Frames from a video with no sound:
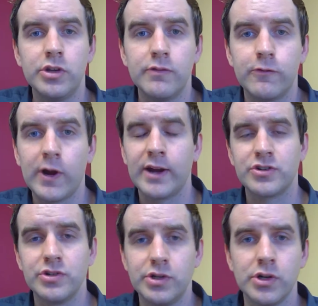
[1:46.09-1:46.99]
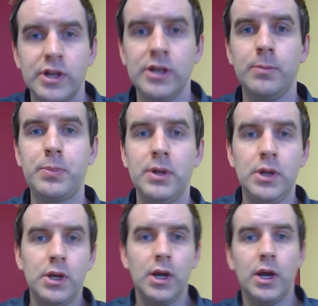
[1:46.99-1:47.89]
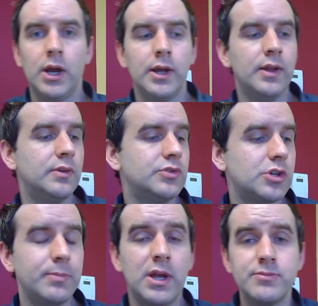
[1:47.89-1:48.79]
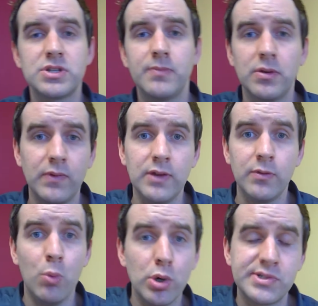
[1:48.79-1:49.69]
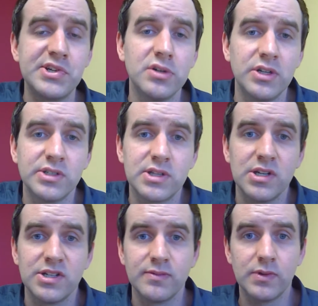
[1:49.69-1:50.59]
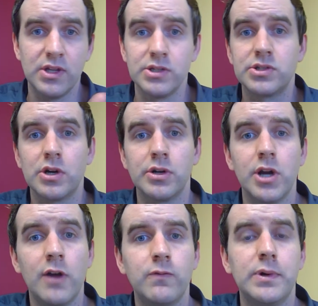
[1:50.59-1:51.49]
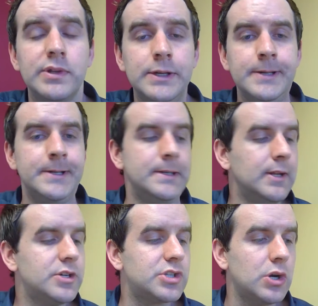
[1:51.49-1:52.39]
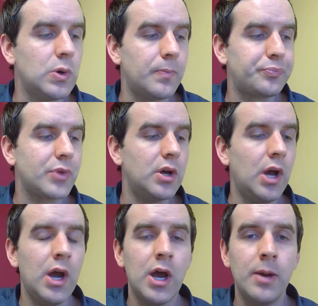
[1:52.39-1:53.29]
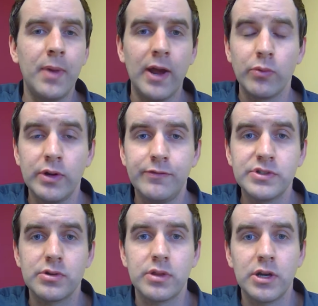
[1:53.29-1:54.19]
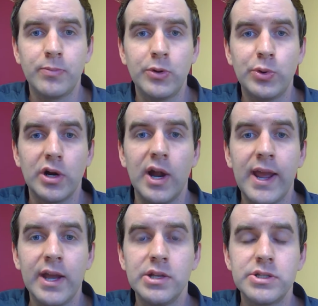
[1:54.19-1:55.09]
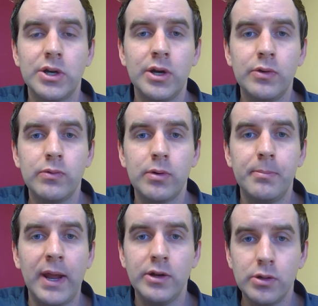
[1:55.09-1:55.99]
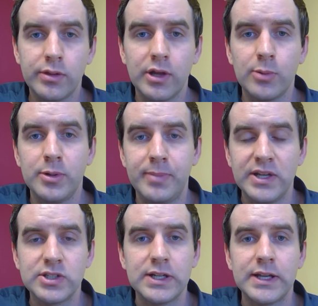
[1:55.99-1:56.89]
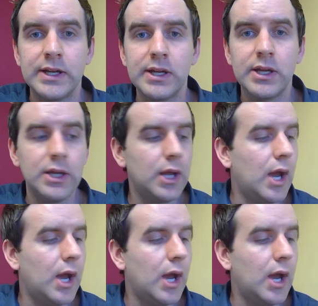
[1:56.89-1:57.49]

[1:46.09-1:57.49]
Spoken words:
You can fracture your hip, and so it becomes something even more serious than it started off with. So at Ried Physical Therapy, we're a hands-on manual therapy-based clinic.